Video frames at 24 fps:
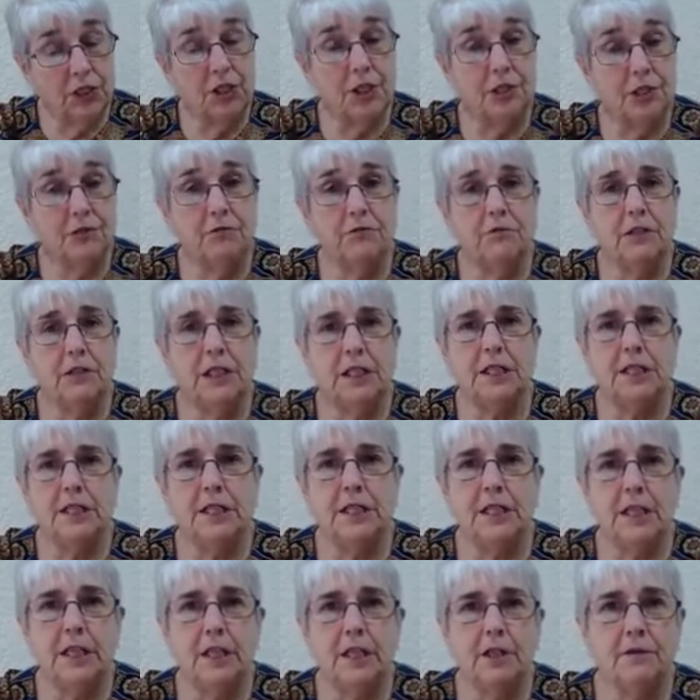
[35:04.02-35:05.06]
general
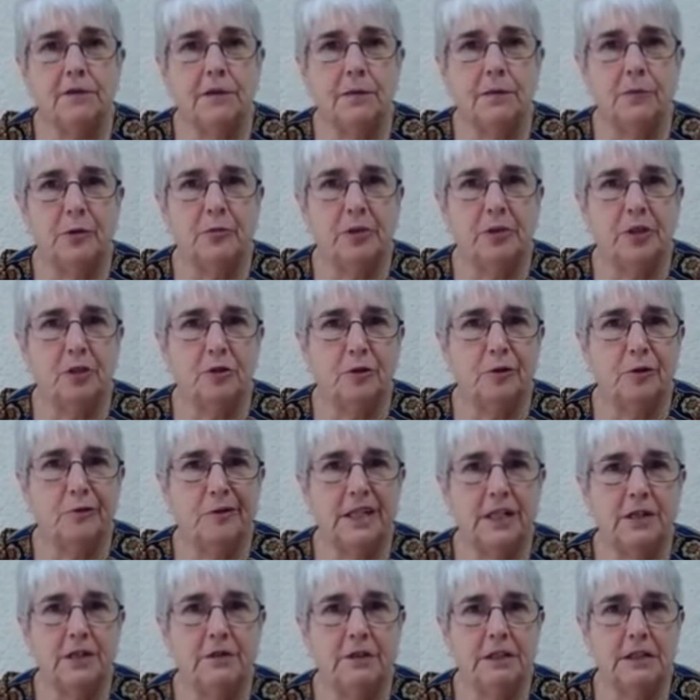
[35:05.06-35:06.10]
understanding of the biblical
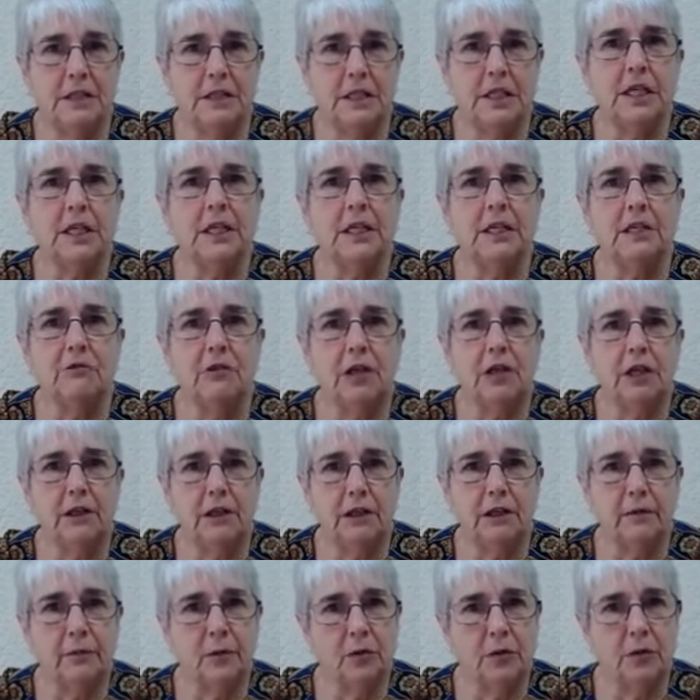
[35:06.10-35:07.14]
narrator is that he's
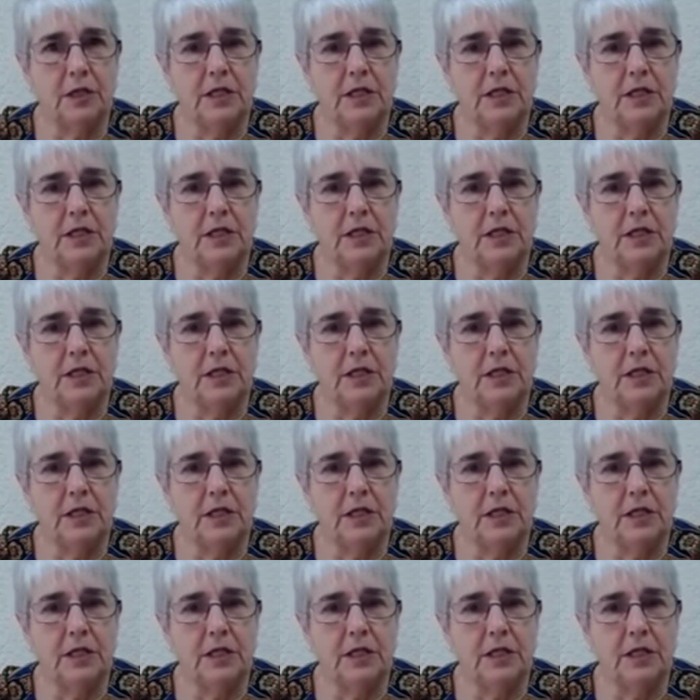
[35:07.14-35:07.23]
reliable.